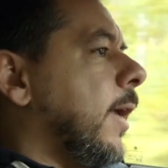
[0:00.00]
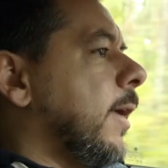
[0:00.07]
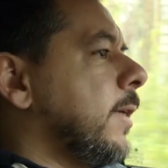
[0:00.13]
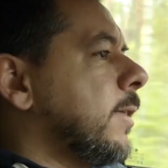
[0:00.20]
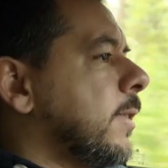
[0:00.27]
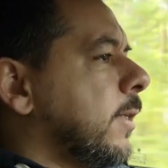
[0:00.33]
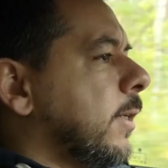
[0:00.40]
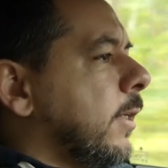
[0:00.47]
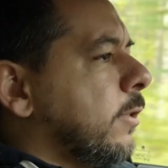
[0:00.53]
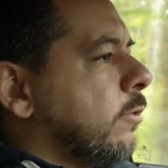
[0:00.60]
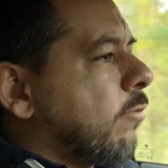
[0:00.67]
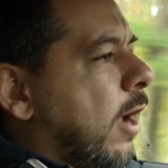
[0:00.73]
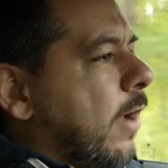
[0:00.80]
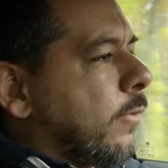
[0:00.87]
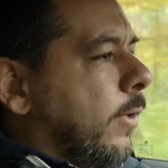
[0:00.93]
is the
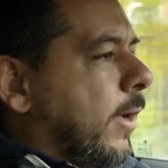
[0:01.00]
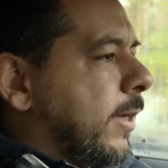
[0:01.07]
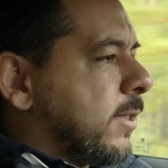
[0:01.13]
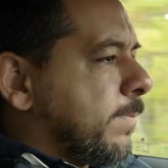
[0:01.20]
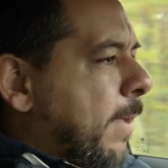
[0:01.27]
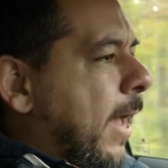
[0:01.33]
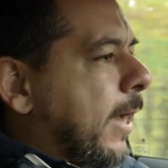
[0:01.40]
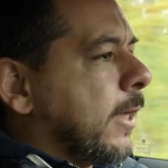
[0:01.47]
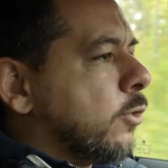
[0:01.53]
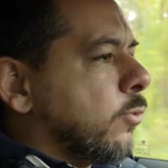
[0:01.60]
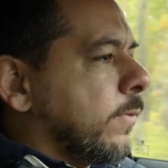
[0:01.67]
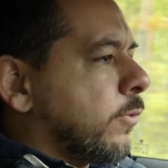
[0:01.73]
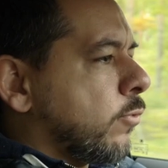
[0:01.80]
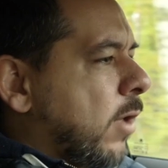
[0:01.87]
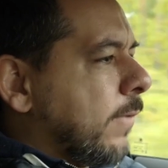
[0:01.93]
driver aids package
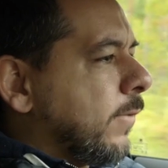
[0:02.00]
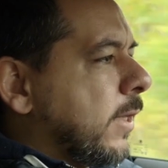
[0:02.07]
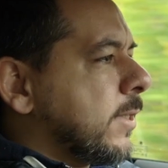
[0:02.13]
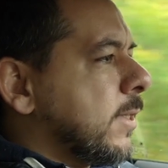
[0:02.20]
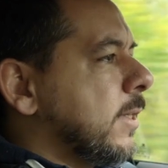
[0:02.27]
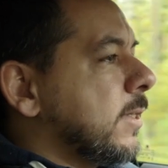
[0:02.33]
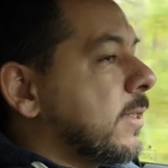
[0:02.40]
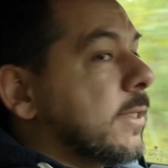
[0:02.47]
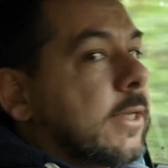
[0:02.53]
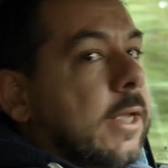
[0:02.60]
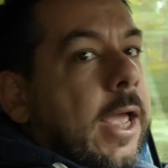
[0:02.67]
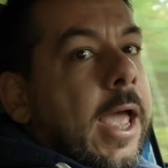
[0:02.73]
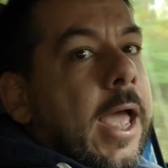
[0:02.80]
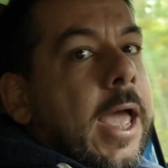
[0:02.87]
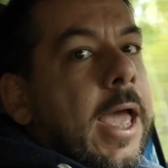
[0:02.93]
with travel assist
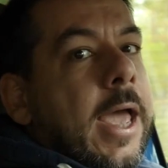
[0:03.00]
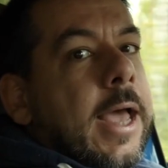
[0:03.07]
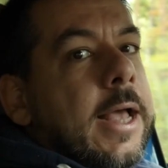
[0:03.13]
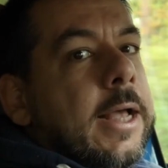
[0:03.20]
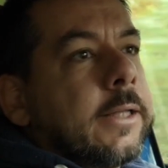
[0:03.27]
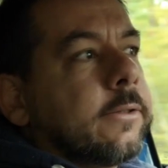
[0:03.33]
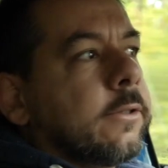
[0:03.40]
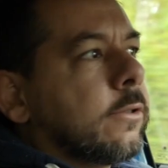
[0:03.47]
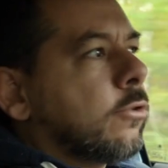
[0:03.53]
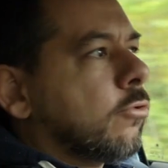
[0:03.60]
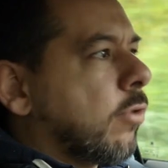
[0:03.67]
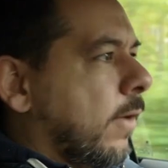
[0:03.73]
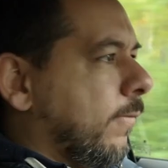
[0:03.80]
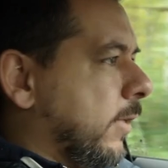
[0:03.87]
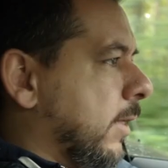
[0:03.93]
and
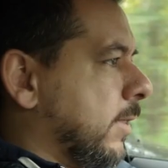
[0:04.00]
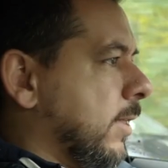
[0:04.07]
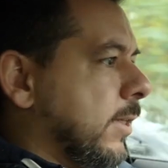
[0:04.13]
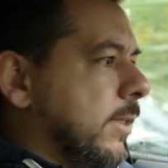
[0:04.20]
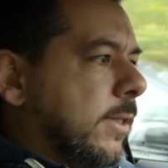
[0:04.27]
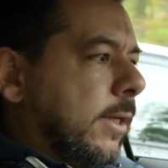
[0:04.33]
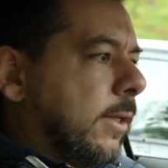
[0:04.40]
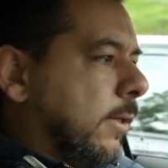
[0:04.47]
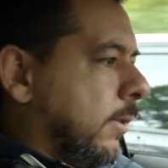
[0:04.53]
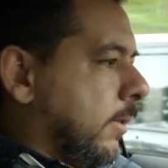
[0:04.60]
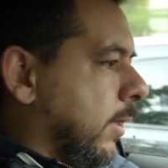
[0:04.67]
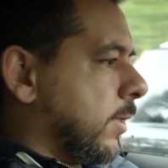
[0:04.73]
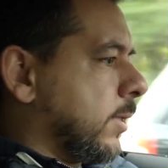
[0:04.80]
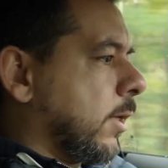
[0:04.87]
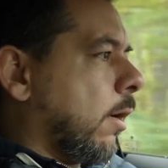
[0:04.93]
travel assist in
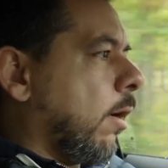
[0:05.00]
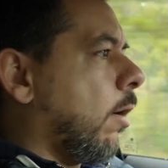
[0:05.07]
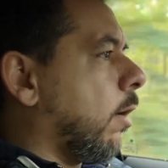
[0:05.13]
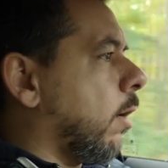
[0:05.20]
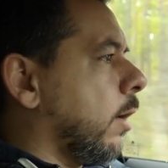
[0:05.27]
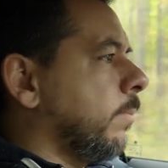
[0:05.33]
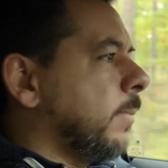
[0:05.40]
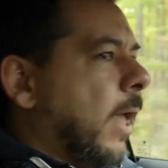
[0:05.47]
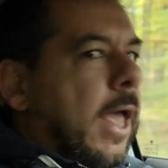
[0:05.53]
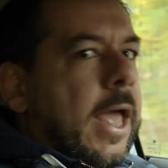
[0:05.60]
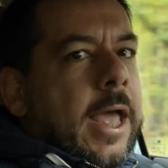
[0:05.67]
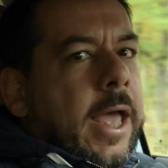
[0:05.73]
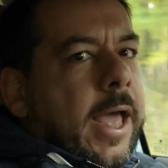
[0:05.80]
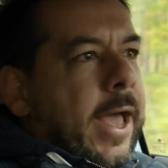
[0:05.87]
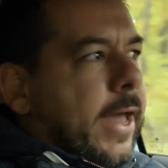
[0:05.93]
this car
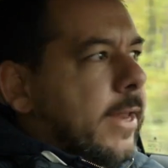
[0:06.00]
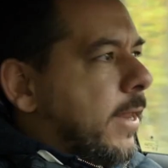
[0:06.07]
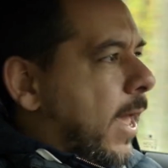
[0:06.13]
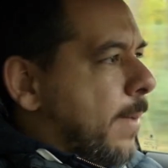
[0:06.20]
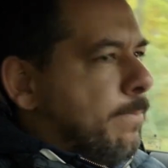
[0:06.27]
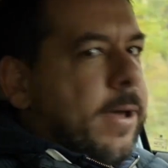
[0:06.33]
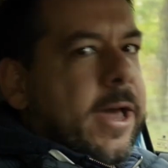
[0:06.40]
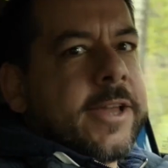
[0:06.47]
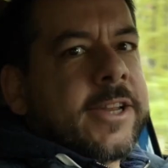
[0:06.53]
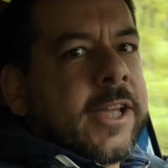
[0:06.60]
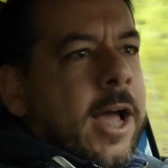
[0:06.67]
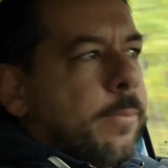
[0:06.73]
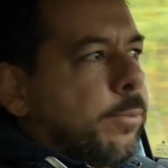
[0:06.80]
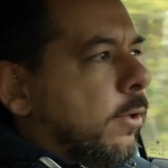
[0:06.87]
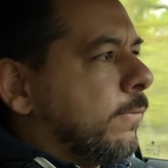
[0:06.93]
had a bad
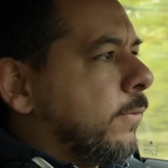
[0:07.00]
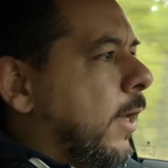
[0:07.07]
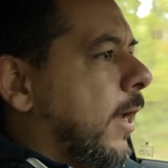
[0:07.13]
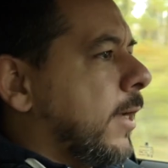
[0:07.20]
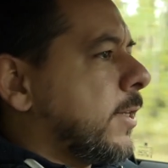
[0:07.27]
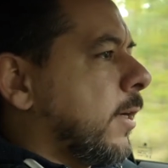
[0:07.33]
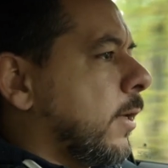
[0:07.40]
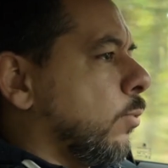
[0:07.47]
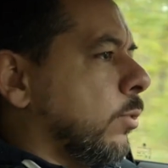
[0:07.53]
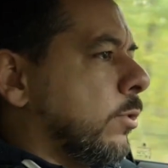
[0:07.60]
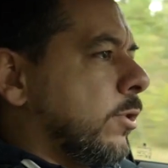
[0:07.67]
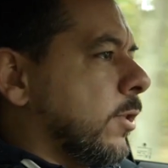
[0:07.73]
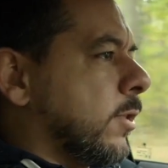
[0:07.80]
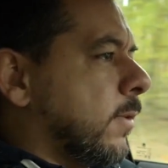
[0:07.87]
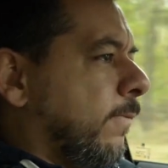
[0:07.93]
couple of days and it
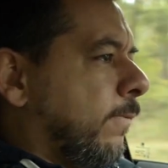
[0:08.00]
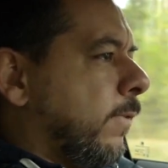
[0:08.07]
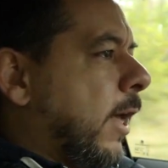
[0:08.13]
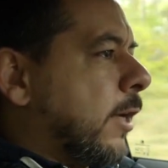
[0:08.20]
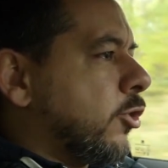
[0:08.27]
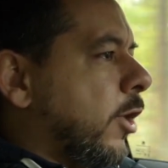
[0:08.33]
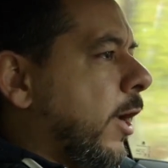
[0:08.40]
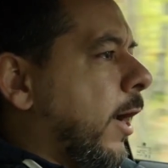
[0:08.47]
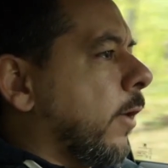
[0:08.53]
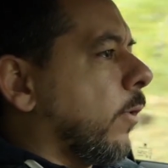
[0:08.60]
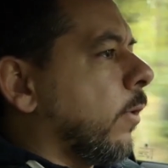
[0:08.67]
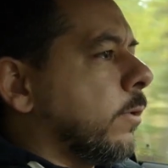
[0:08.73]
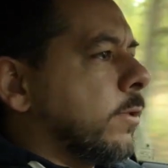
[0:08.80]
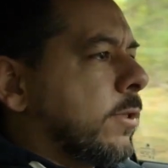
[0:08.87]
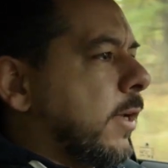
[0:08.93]
would just flash
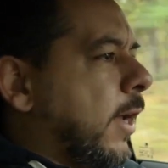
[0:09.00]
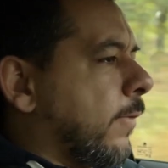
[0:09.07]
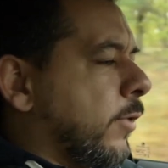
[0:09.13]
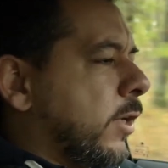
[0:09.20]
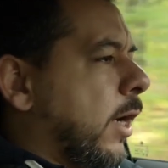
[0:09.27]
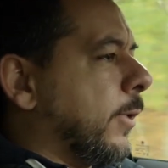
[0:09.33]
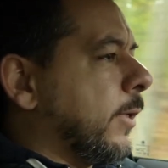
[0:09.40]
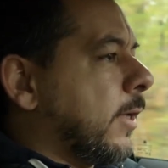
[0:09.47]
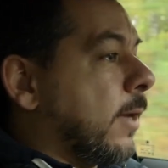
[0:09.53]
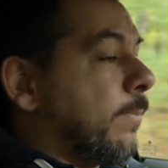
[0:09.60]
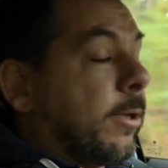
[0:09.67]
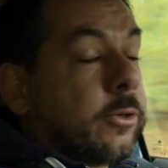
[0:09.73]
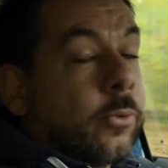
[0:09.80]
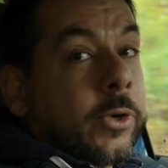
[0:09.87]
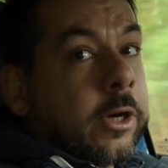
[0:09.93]
errors every now and then.
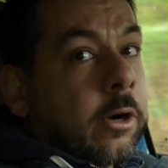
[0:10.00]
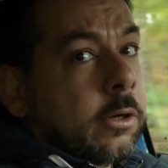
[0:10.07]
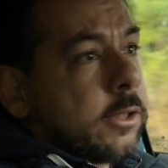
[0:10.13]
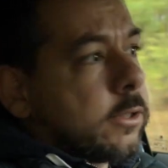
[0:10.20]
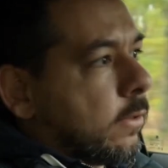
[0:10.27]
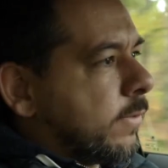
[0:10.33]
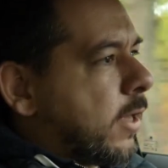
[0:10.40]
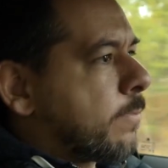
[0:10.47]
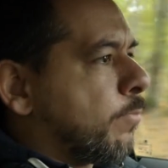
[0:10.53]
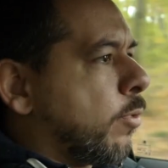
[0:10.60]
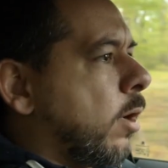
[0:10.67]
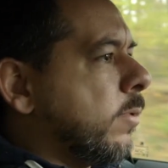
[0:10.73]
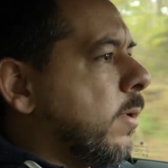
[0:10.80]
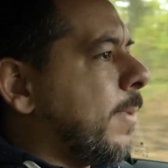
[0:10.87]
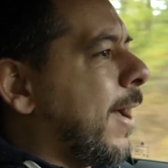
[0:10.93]
But regardless of that
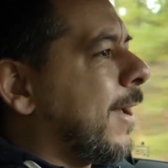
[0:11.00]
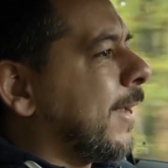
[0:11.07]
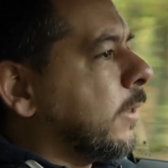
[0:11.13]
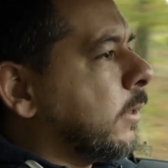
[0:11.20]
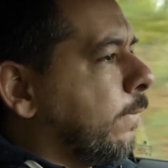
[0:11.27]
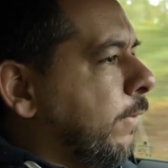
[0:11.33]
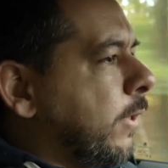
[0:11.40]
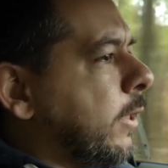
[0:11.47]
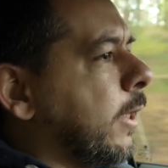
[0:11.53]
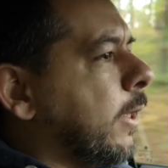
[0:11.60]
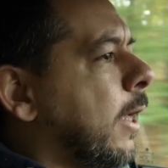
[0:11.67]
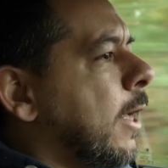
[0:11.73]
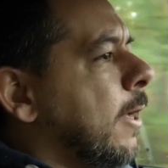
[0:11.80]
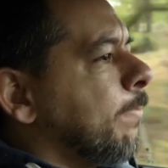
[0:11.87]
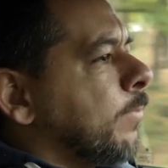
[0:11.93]
problem, I get the feeling